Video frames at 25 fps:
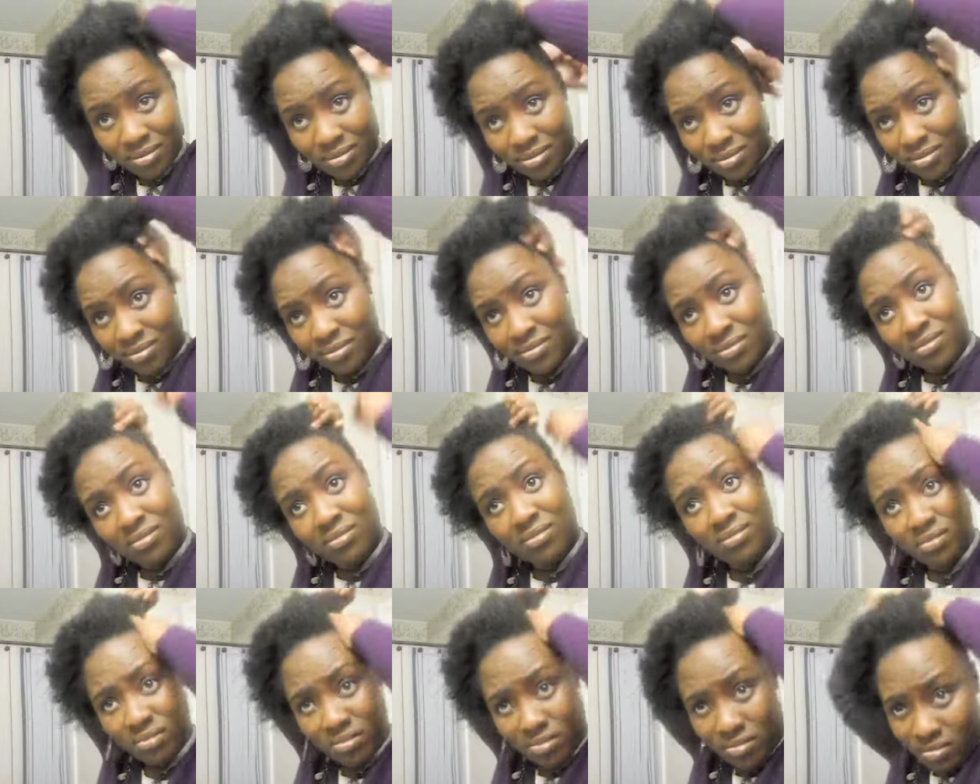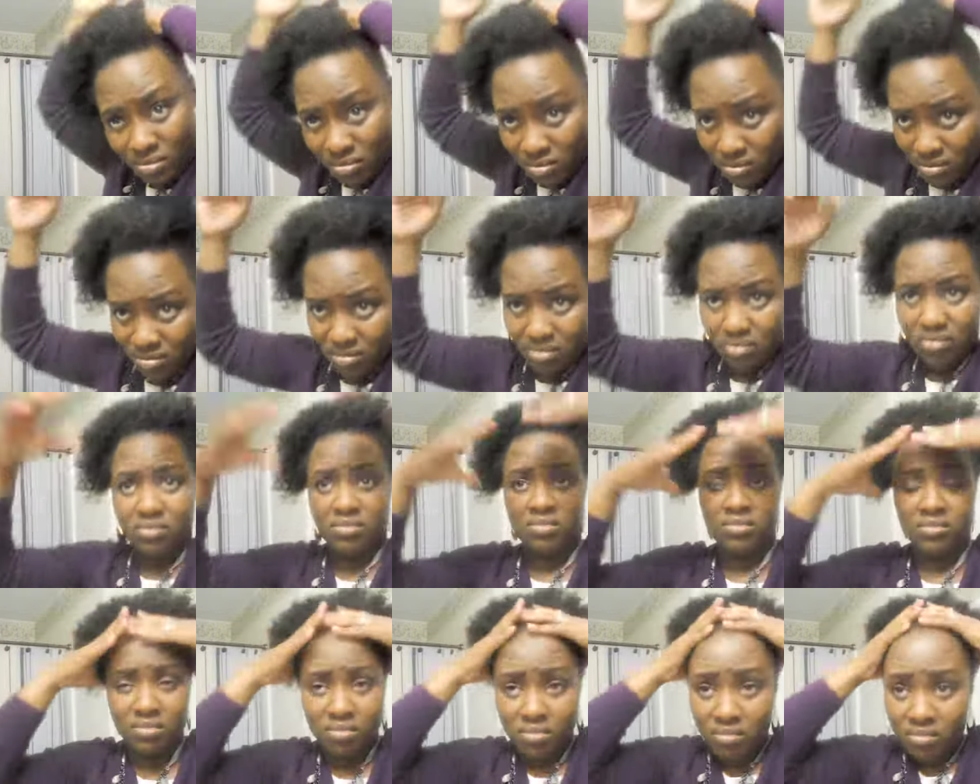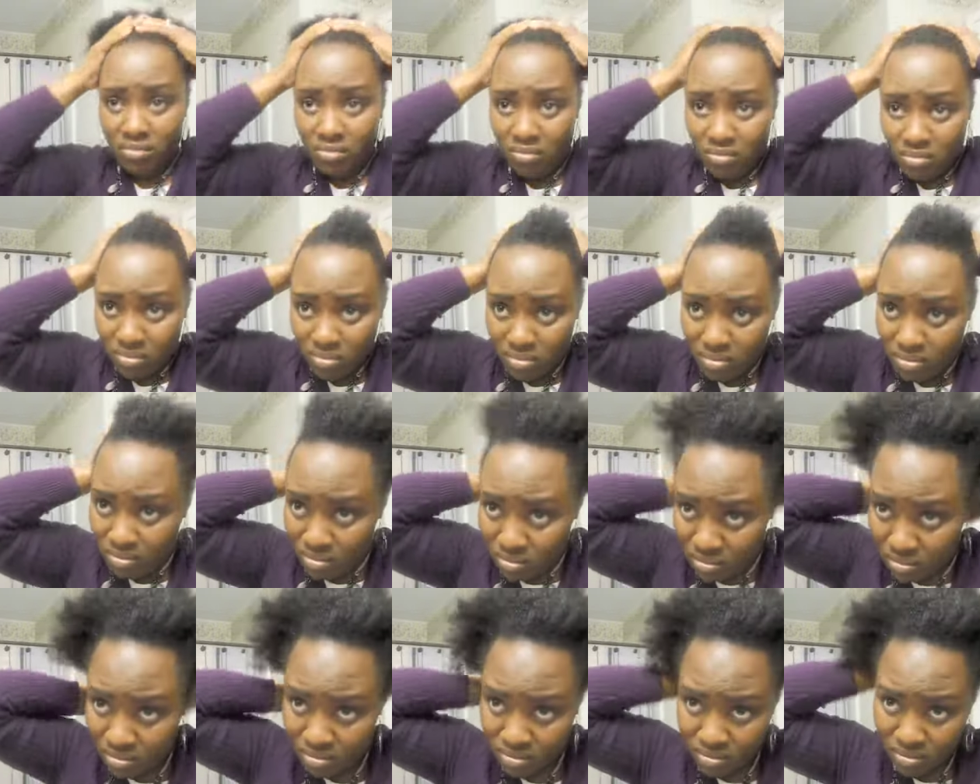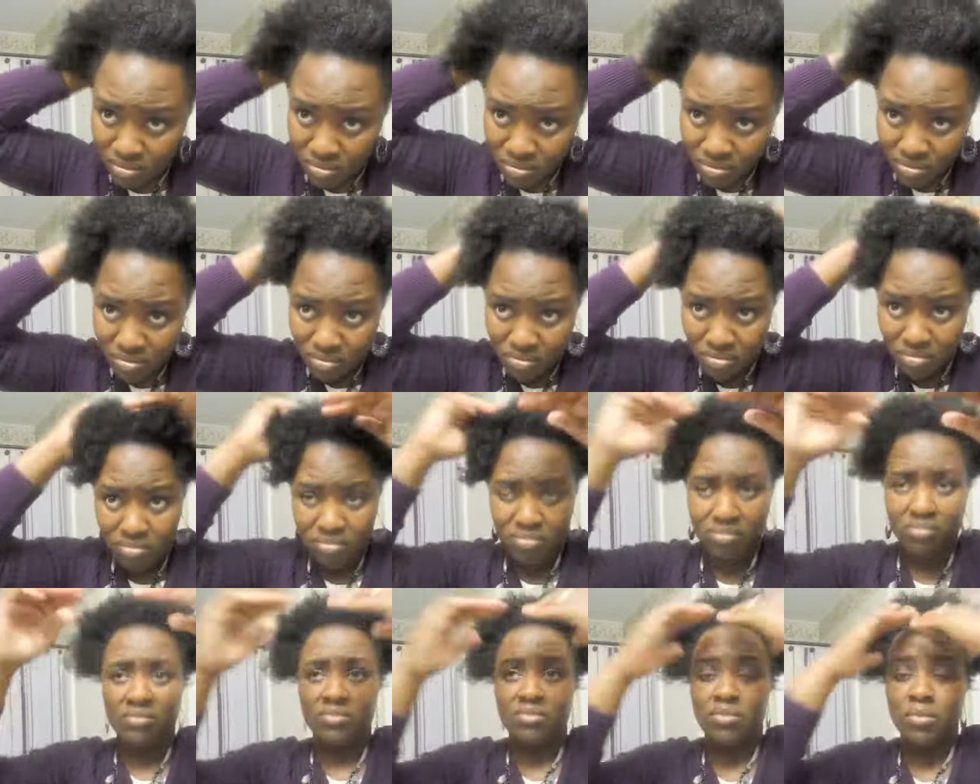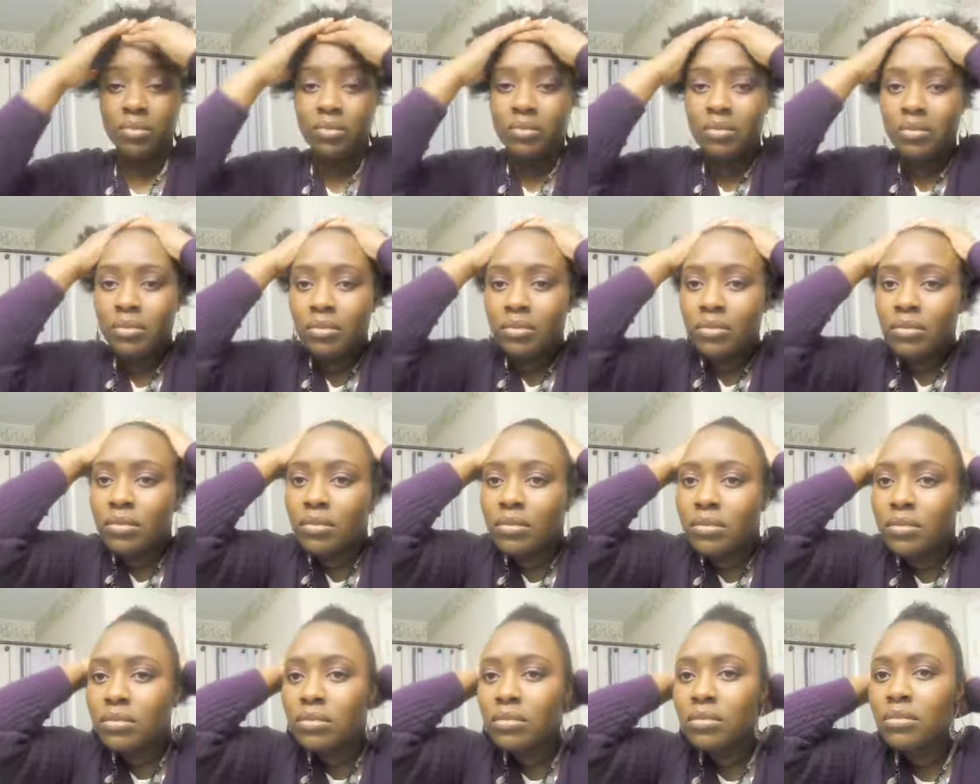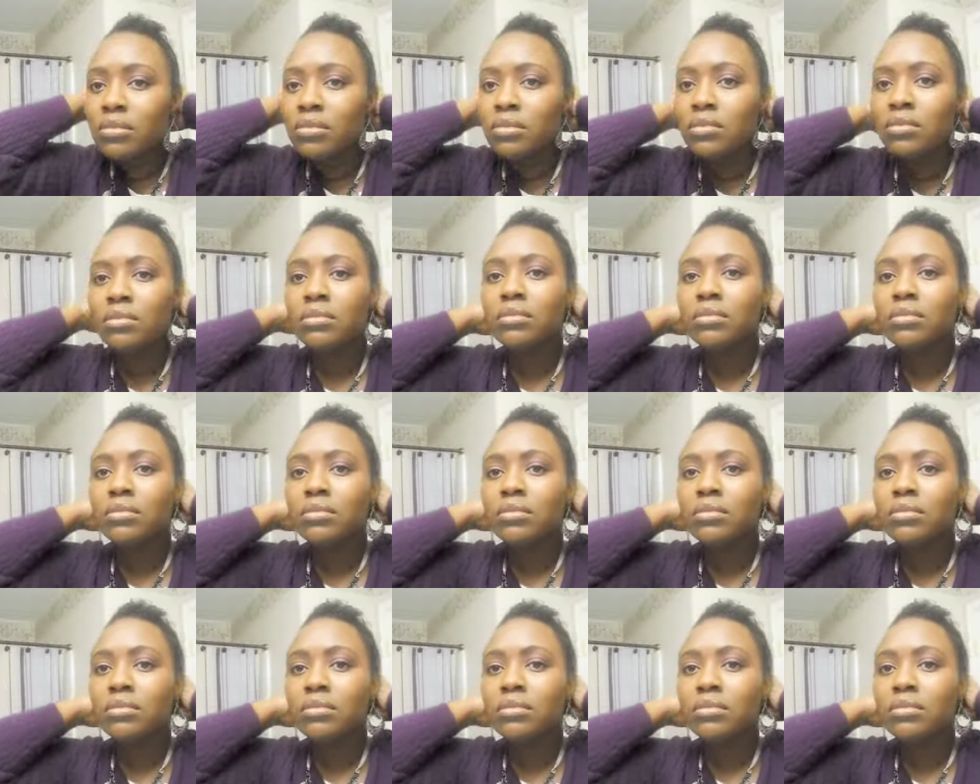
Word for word: my hands on through with my moisture mix